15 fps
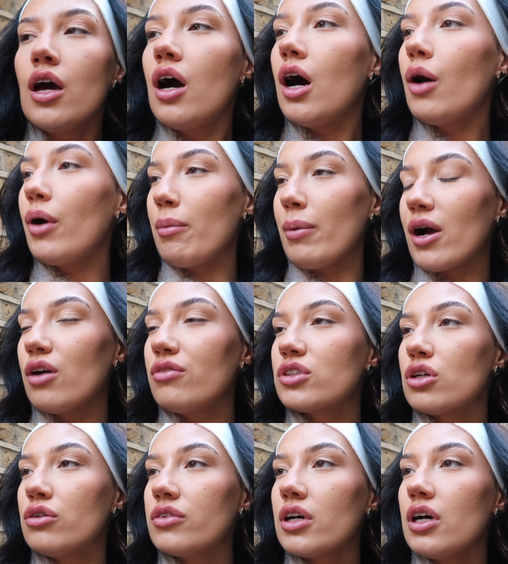our way back over to
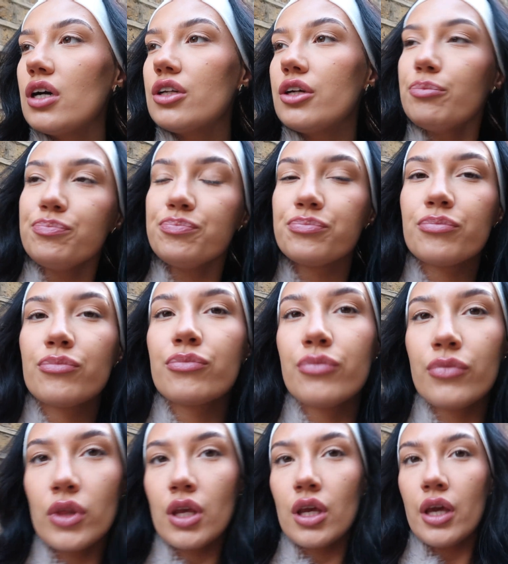Covent Garden
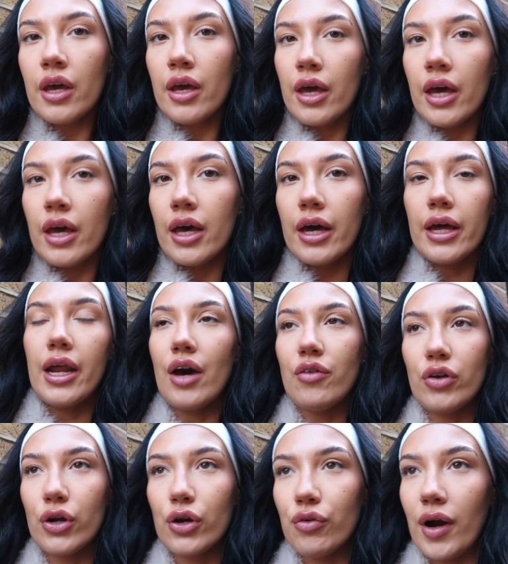and have
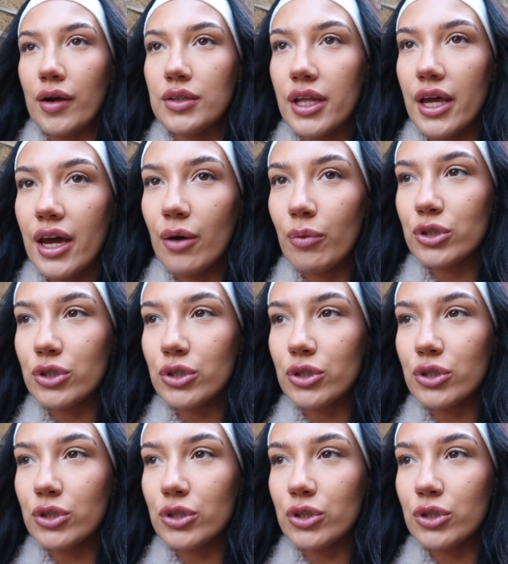a look around there.